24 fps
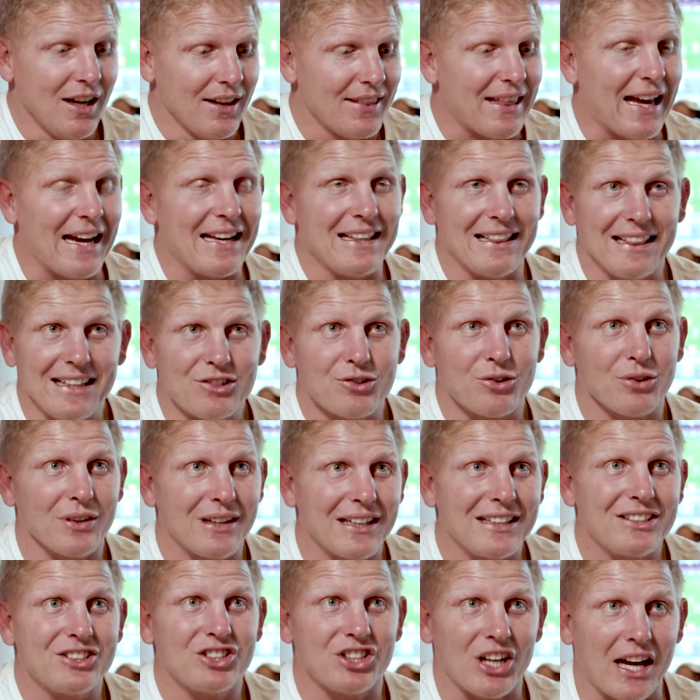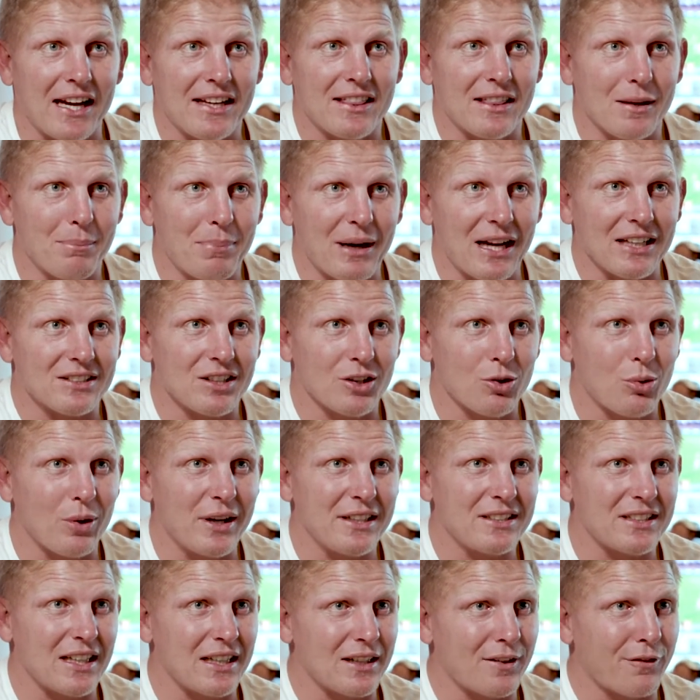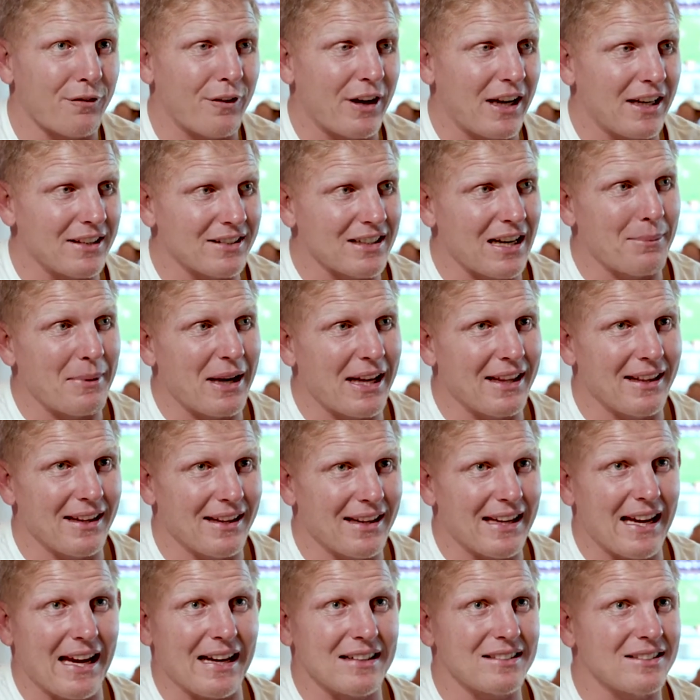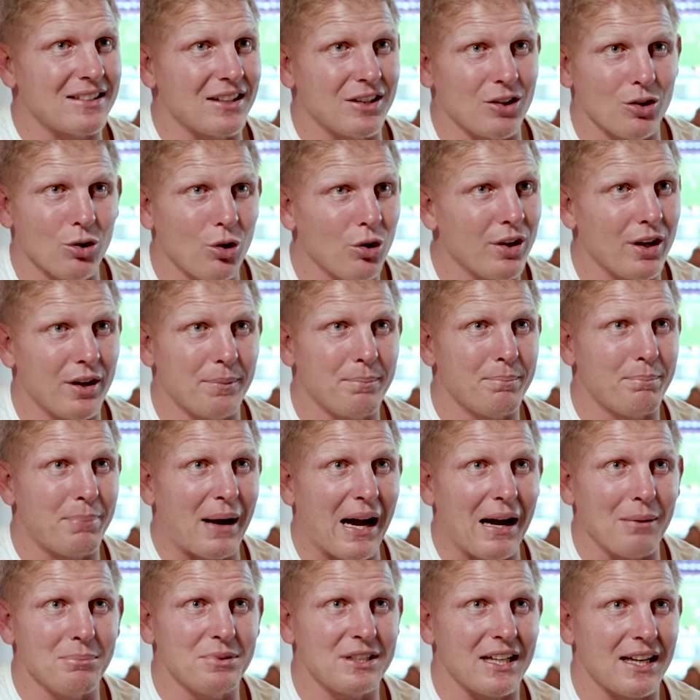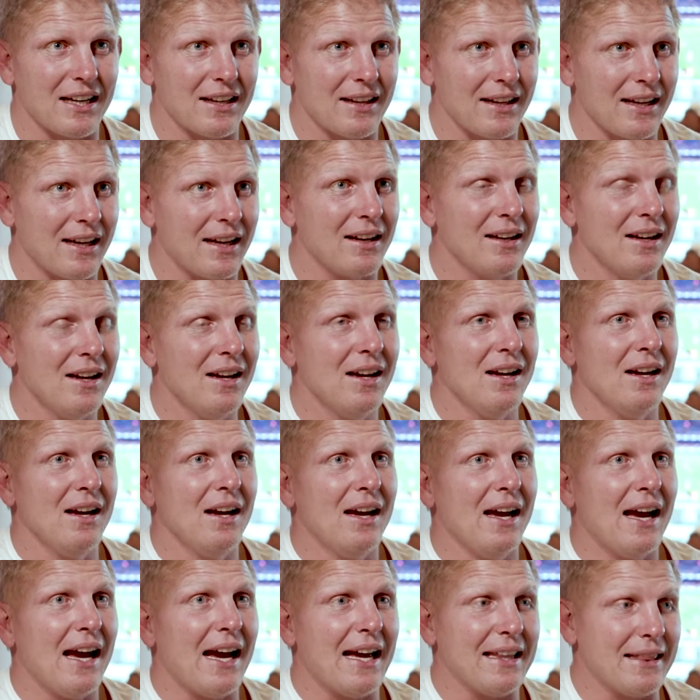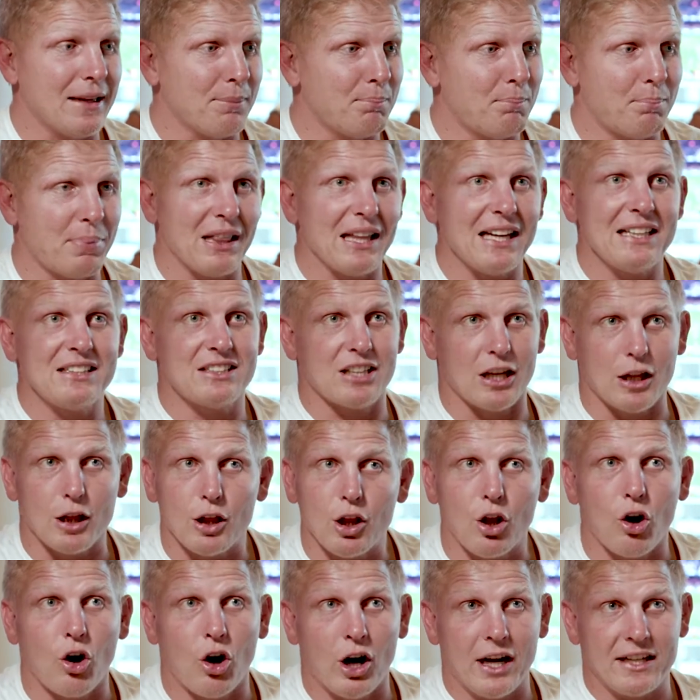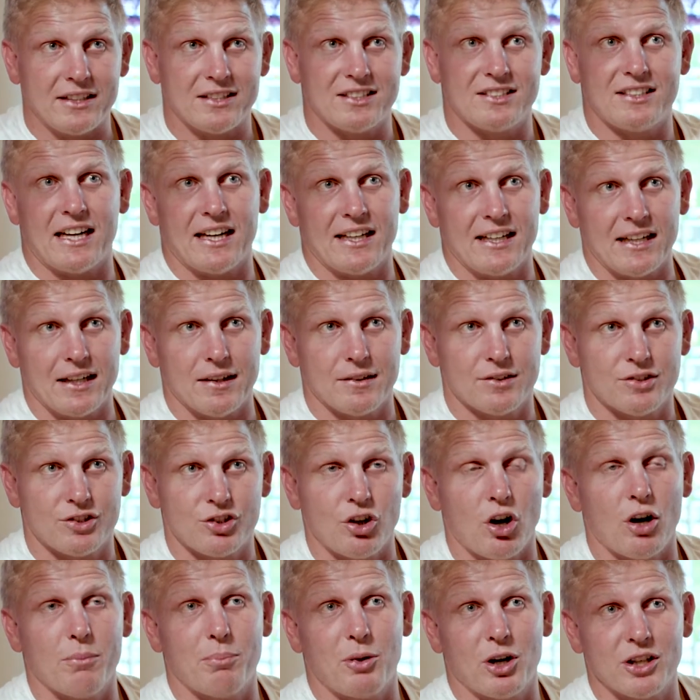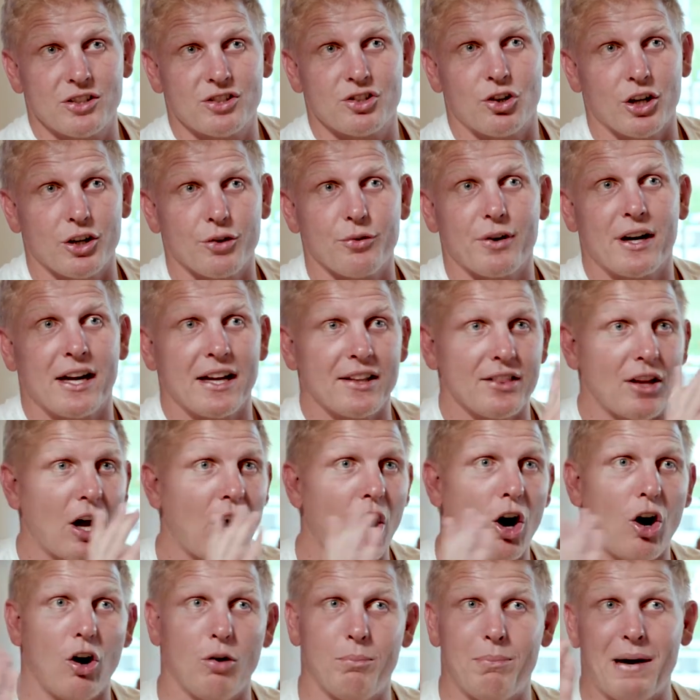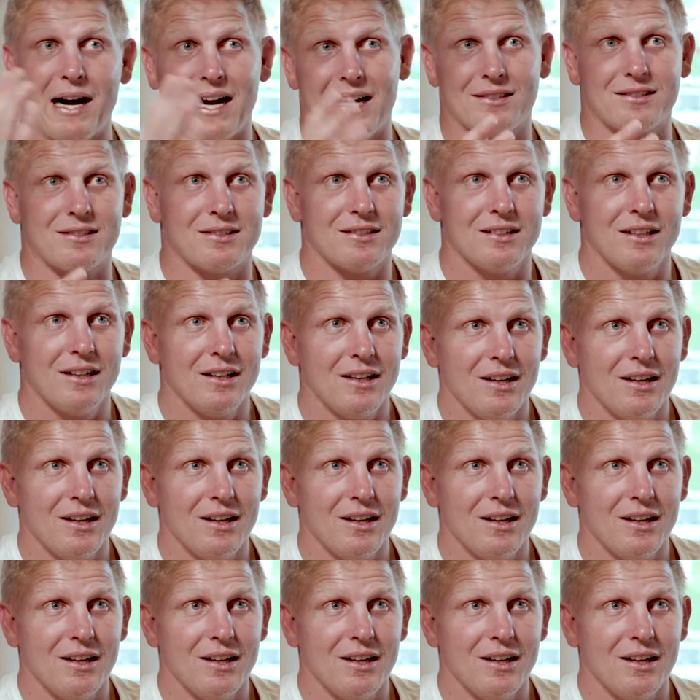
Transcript: They literally shake the bus. The Queensland fans come out of the Caxton and all the pubs out there, and the police are lined, standing side by side around the whole bus.